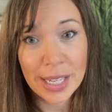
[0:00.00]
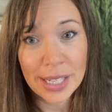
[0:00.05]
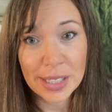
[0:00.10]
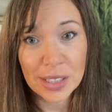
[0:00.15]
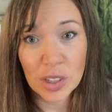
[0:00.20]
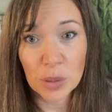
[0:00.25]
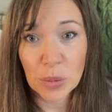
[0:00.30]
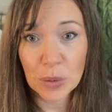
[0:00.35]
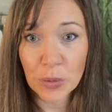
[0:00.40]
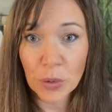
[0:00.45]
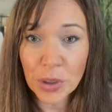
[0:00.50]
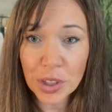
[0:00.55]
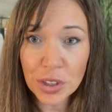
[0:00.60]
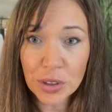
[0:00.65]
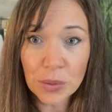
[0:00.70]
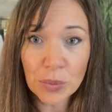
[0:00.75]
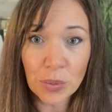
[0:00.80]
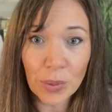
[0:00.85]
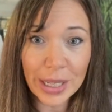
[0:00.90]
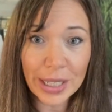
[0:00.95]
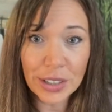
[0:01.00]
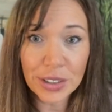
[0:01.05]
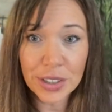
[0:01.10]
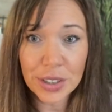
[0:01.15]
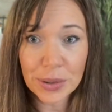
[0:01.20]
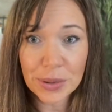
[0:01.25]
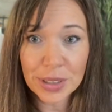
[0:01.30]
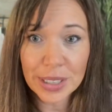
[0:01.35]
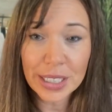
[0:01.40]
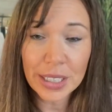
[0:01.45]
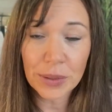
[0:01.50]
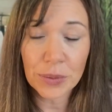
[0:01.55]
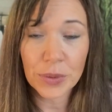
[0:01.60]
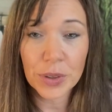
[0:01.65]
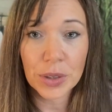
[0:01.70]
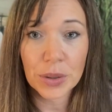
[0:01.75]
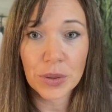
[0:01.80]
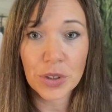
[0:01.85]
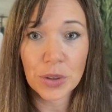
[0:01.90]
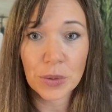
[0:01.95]
So before you reintroduce any
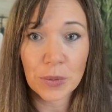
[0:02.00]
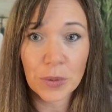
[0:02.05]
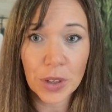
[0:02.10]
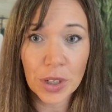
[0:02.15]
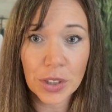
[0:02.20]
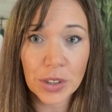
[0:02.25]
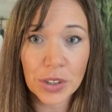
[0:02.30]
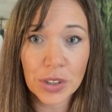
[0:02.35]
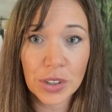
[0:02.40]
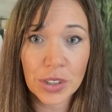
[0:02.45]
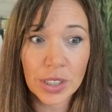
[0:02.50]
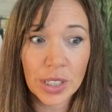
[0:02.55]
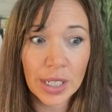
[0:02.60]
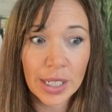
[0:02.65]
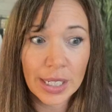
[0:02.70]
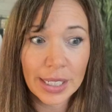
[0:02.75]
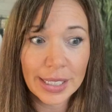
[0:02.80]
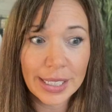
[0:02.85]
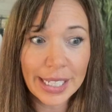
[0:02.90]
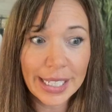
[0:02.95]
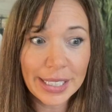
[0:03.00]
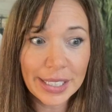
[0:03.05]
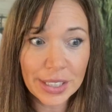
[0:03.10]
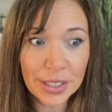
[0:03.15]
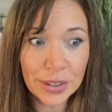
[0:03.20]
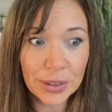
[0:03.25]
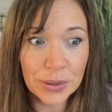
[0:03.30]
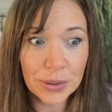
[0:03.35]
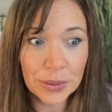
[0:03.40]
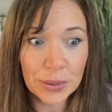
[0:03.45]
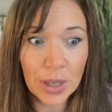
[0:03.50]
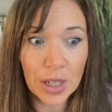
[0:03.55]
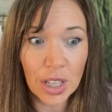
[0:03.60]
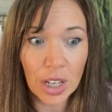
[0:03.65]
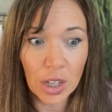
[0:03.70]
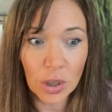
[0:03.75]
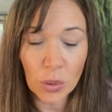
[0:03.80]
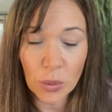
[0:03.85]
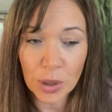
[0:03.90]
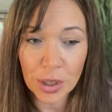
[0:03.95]
foods, you first need to
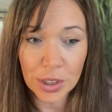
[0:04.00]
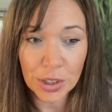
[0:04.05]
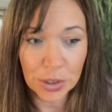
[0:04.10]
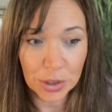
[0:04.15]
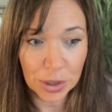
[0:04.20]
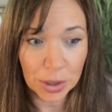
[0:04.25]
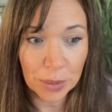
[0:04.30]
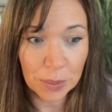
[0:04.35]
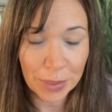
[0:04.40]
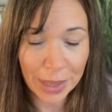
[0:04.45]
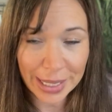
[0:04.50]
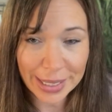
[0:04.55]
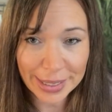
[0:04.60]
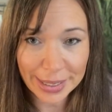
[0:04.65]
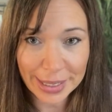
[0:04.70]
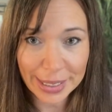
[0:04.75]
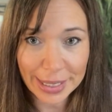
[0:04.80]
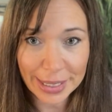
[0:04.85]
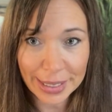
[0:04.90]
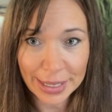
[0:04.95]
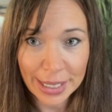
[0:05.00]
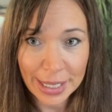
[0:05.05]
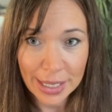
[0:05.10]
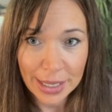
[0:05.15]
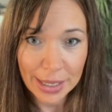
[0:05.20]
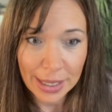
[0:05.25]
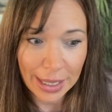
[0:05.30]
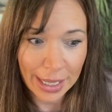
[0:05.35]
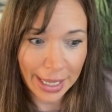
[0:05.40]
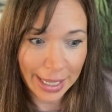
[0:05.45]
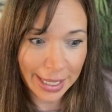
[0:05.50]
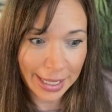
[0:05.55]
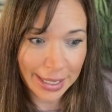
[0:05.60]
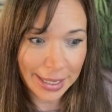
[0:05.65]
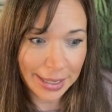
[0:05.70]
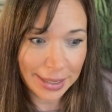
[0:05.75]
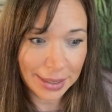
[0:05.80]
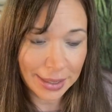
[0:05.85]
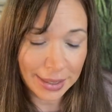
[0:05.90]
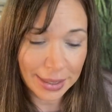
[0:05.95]
lower your baseline.
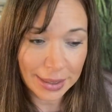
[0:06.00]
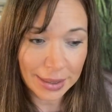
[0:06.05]
And